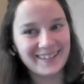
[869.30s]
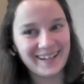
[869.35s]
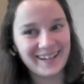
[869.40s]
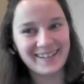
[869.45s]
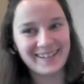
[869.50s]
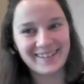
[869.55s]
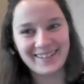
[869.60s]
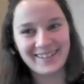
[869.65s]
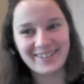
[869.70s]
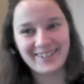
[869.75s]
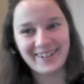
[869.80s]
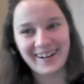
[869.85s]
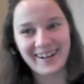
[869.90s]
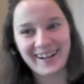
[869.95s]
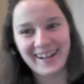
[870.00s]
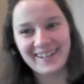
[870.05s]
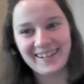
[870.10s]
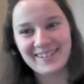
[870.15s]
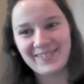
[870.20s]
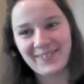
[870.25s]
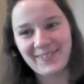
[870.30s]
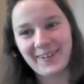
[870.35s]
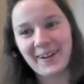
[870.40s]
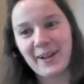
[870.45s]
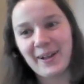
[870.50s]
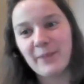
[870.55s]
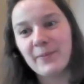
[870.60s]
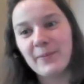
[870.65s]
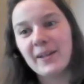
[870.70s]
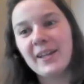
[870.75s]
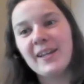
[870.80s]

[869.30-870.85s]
Ask the try guys for help.